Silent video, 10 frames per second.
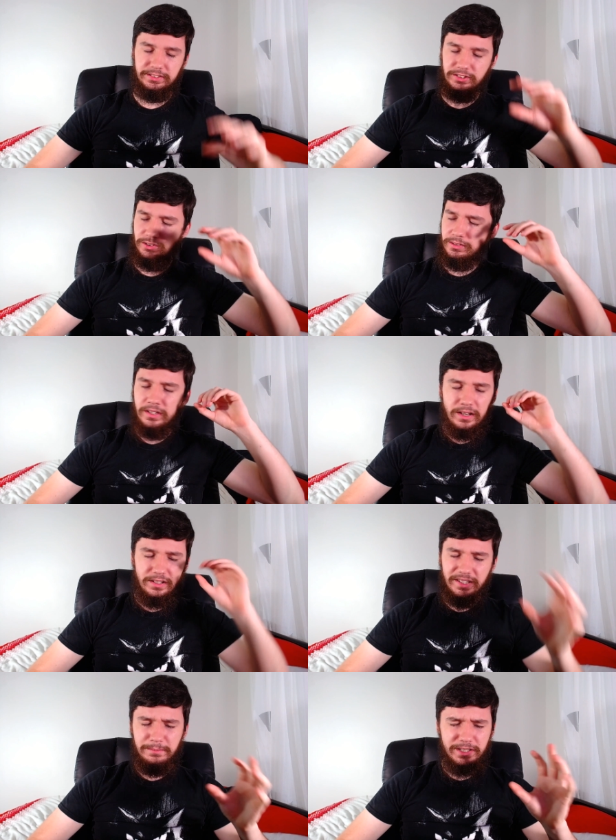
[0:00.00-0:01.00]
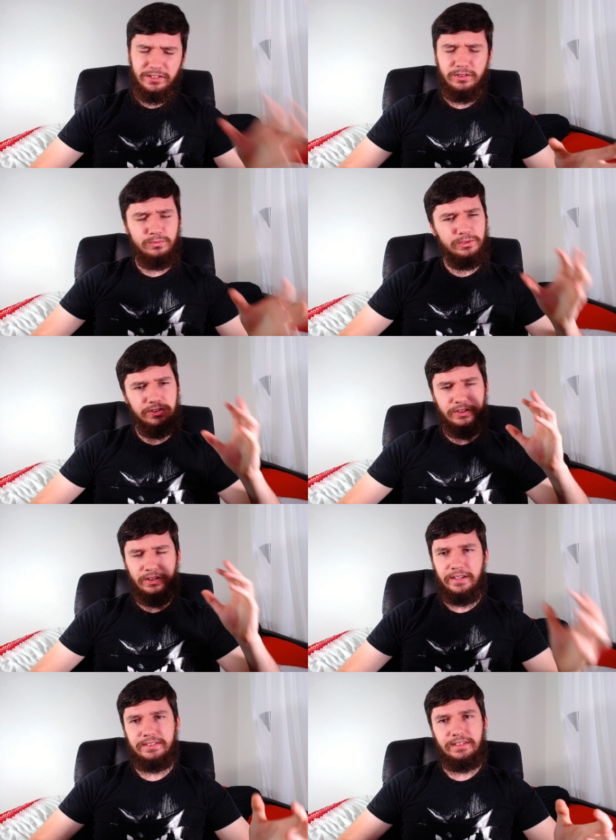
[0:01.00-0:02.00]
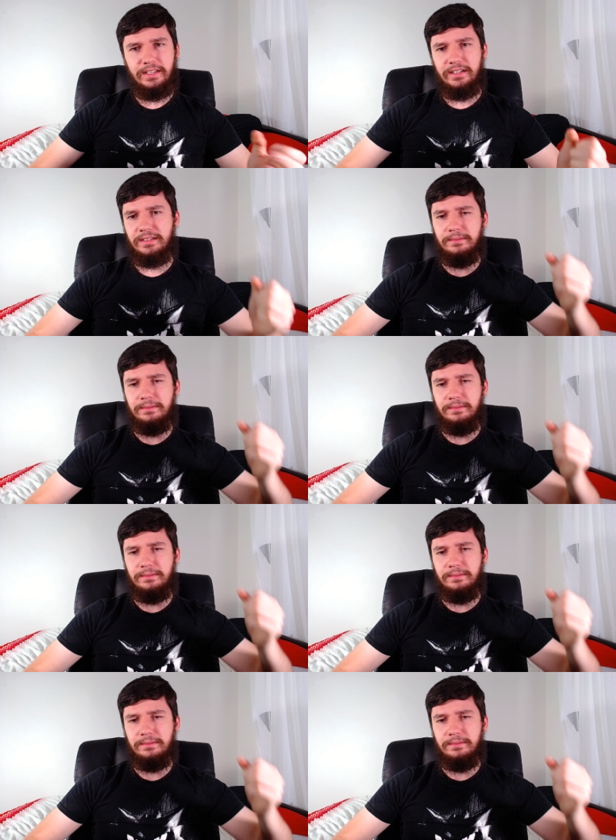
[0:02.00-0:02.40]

So let me know what you guys think,